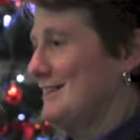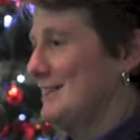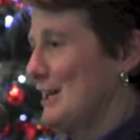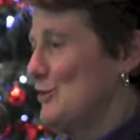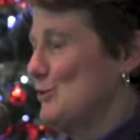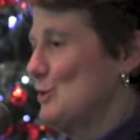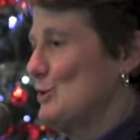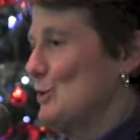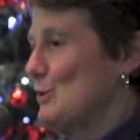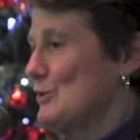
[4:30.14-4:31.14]
to
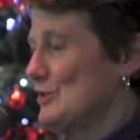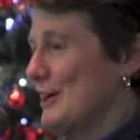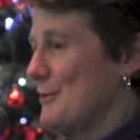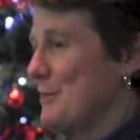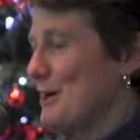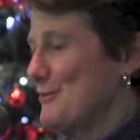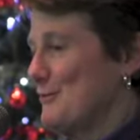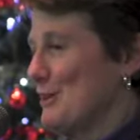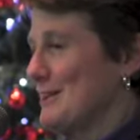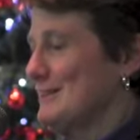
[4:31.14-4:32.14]
introduce my
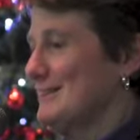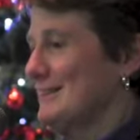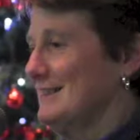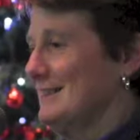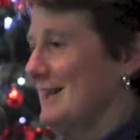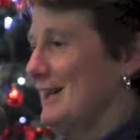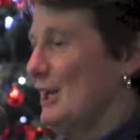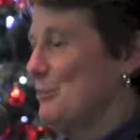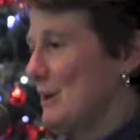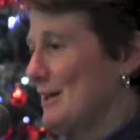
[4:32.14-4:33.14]
friend
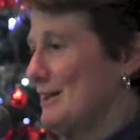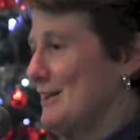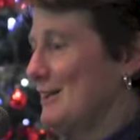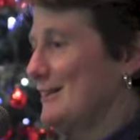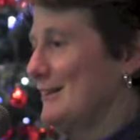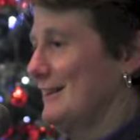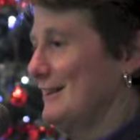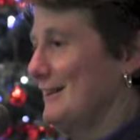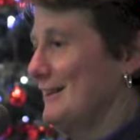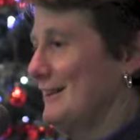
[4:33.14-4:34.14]
and my colleague,